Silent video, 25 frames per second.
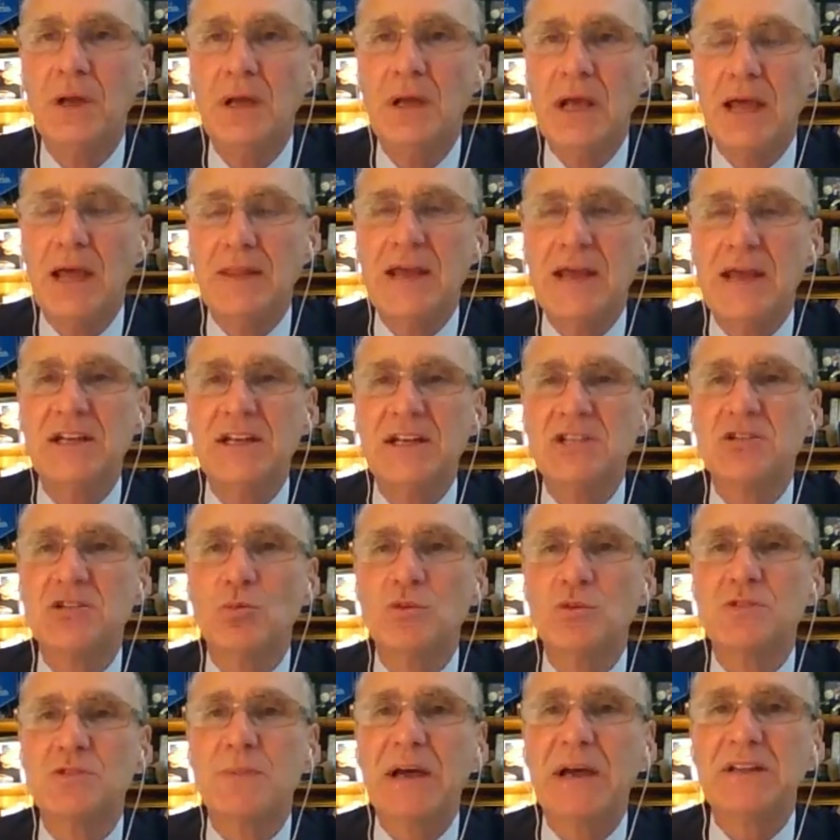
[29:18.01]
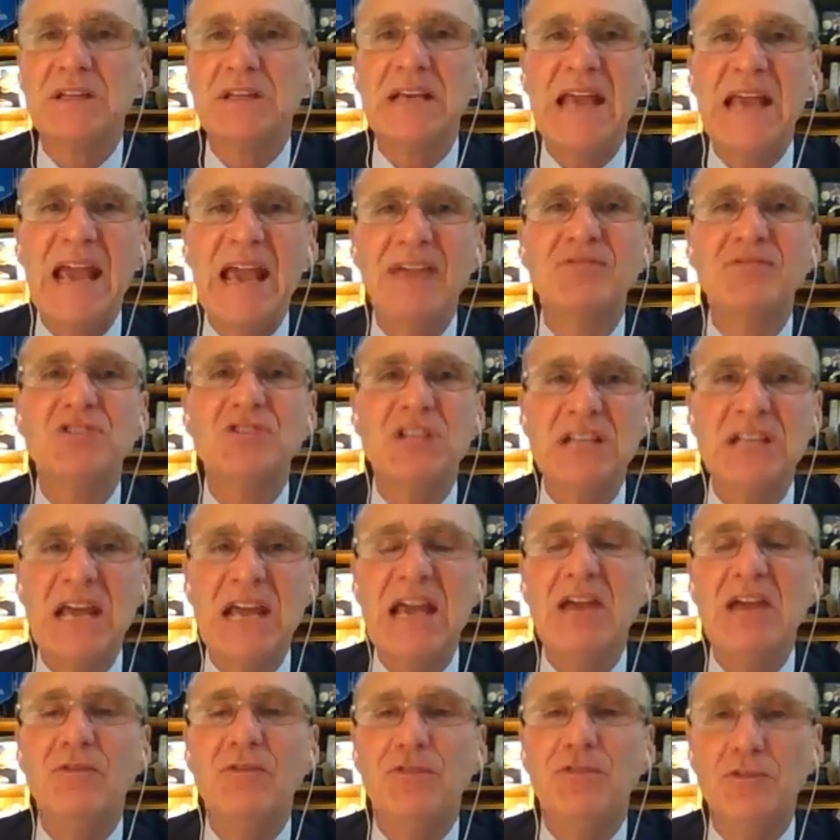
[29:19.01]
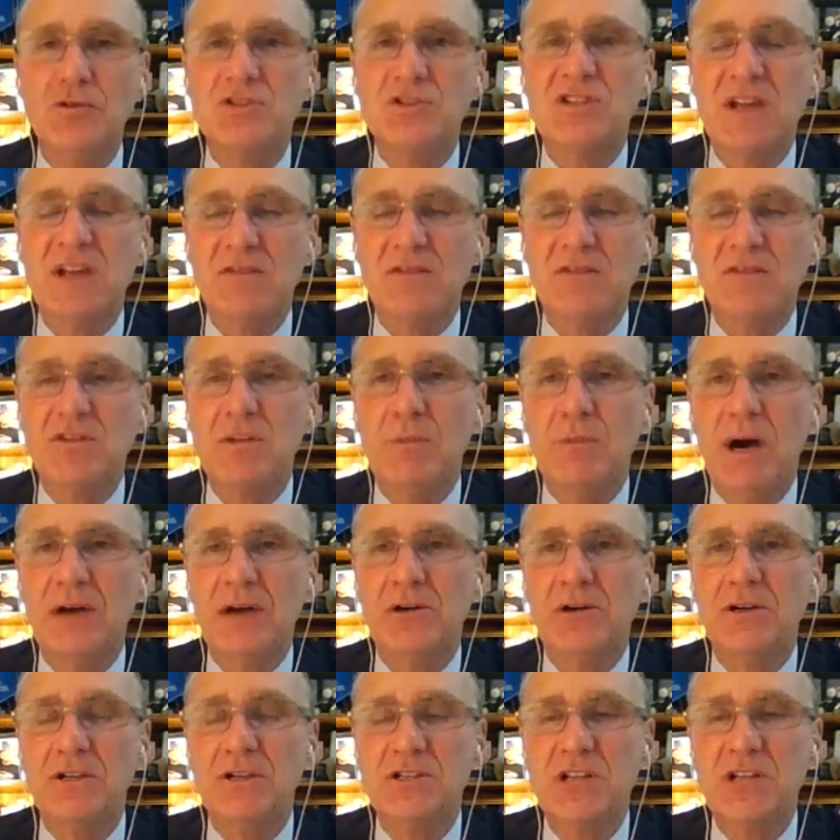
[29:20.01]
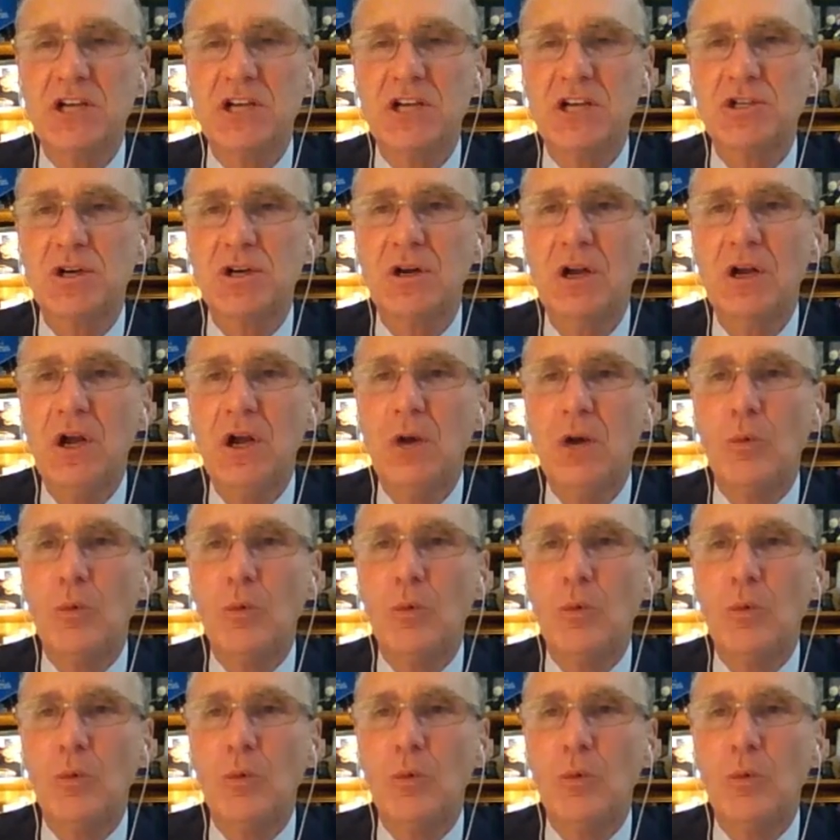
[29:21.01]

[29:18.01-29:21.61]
And that is, it was about the FDA food safety modernization